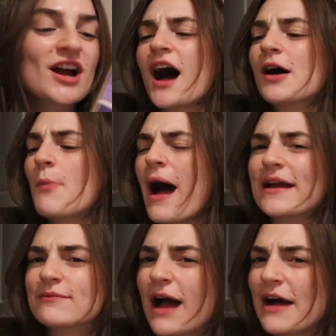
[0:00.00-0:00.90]

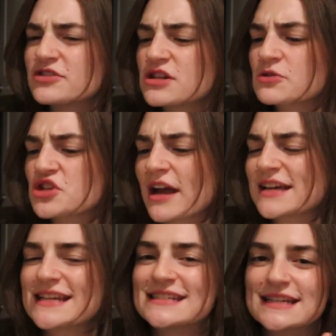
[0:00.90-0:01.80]
I have to double check
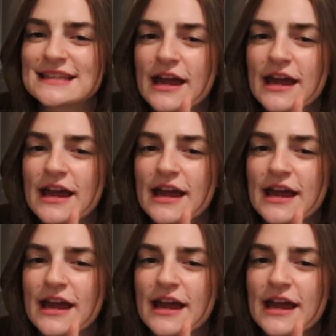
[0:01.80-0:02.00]
because I did